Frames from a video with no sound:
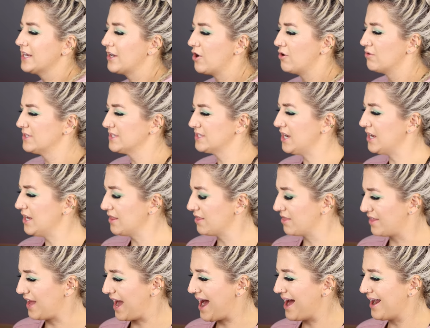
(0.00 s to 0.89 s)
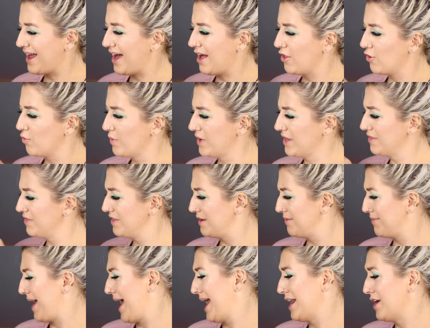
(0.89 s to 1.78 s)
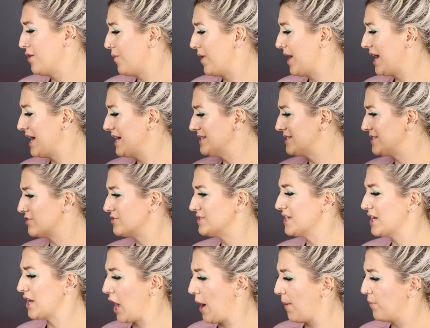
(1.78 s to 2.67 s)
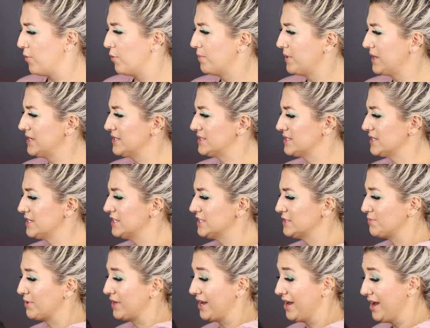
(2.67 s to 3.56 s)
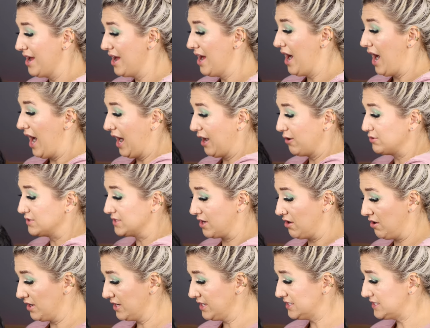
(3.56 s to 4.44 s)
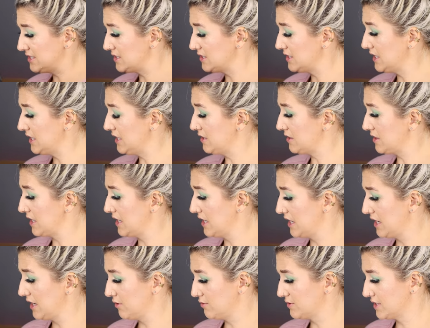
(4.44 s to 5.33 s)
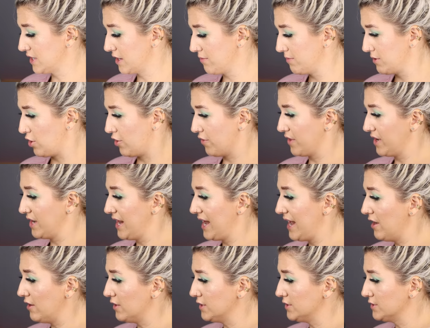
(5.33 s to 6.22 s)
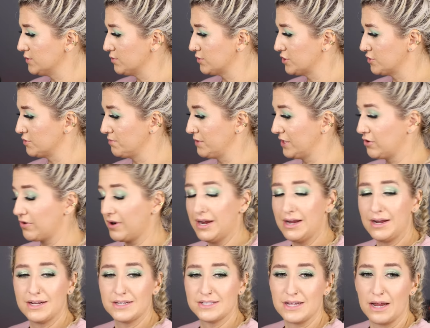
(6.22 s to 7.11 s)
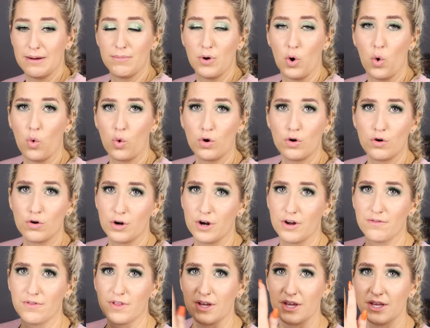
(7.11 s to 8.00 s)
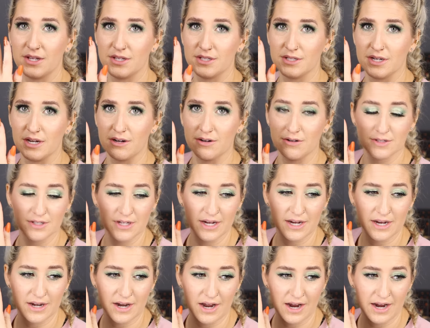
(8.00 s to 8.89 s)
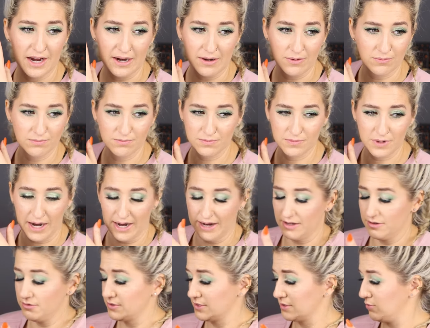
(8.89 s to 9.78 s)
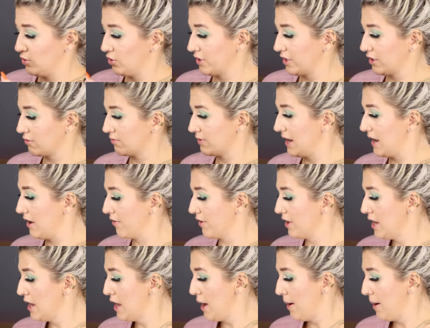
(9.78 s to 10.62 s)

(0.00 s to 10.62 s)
like, oh, it's not that Halloween themed anyways. There's a couple pieces, but I was honestly thinking it was going to be all the nails, which would be great because I'm a hoarder of the Kiss nails and I use them all year round,